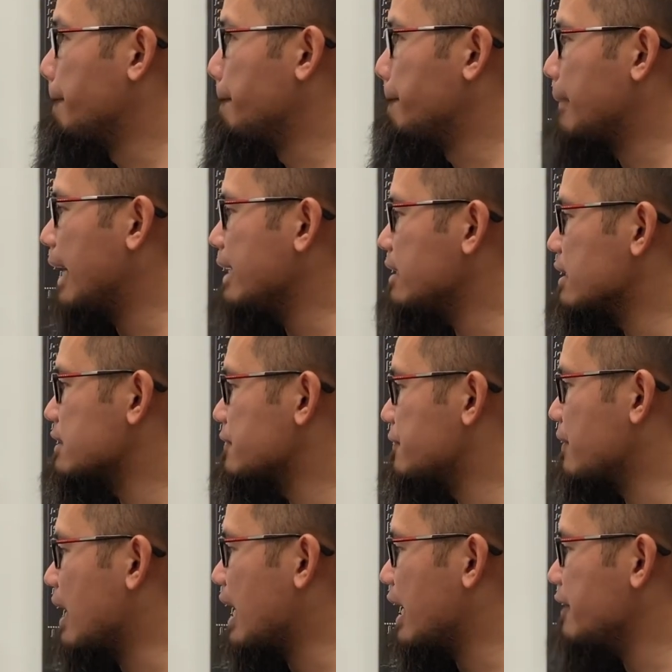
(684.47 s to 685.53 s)
minus
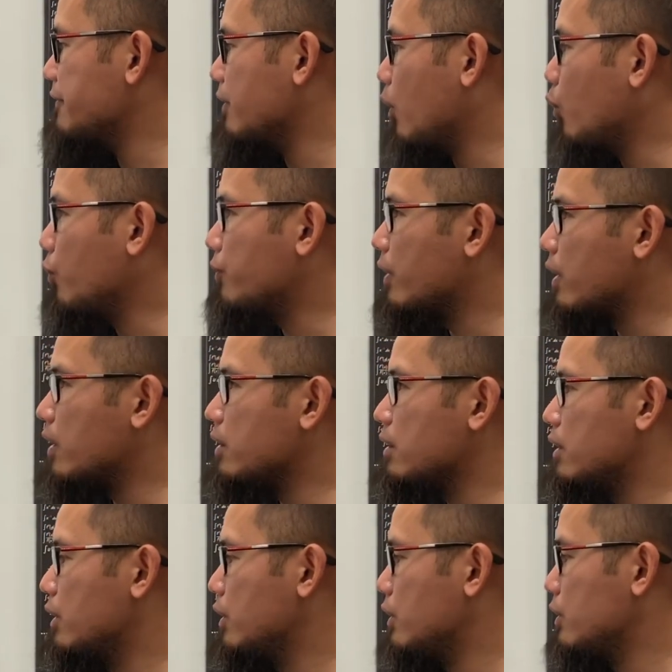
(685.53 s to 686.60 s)
5 over
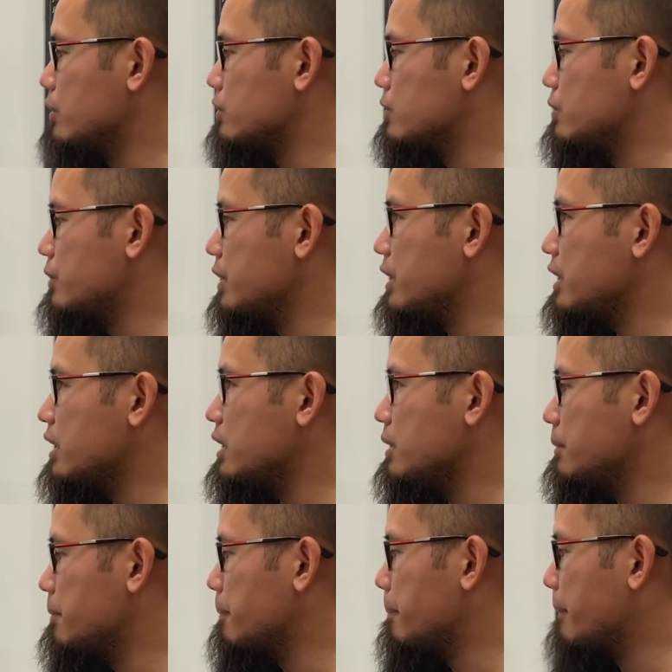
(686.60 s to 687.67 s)

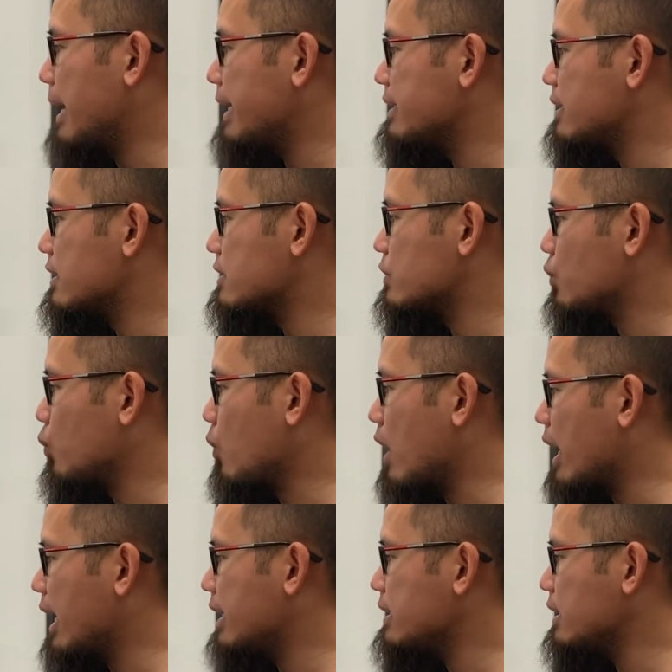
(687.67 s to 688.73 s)
3 minus
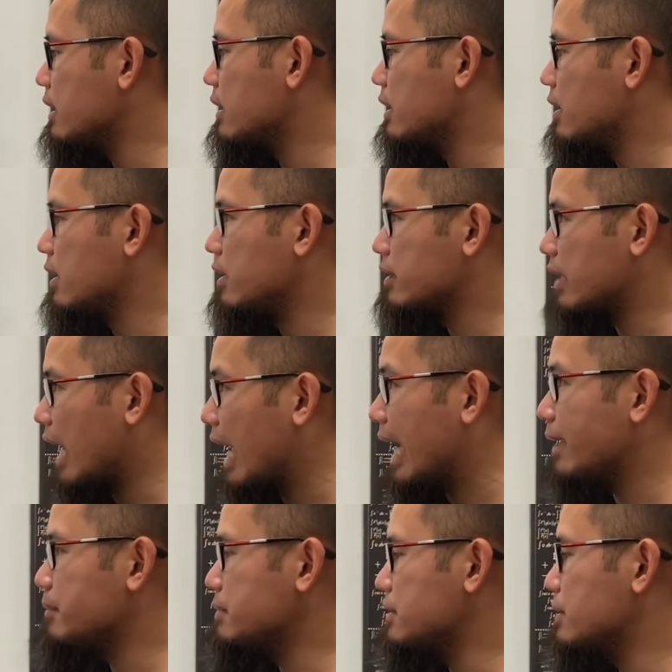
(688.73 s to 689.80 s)
1
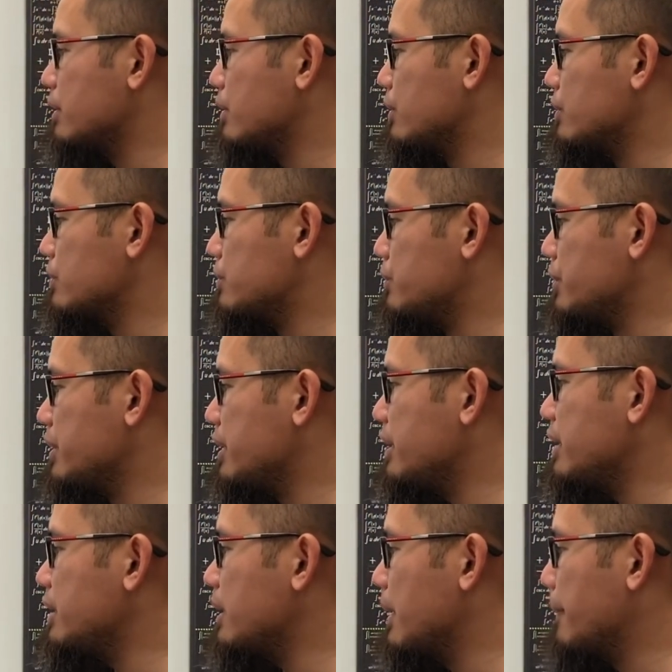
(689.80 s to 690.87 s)
times
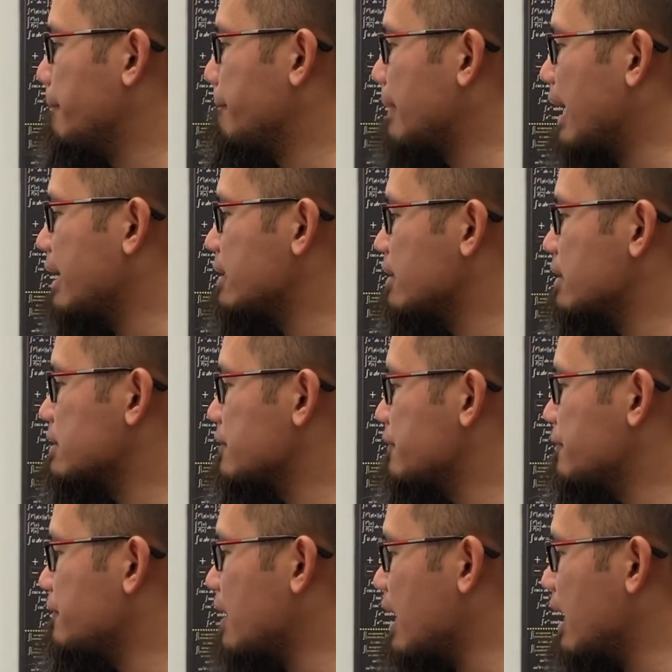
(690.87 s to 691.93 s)
3 minus
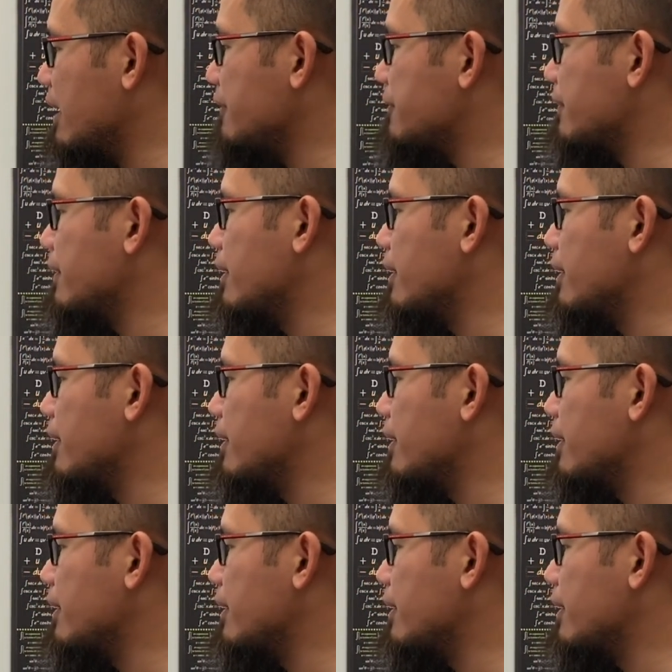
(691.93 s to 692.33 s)
5.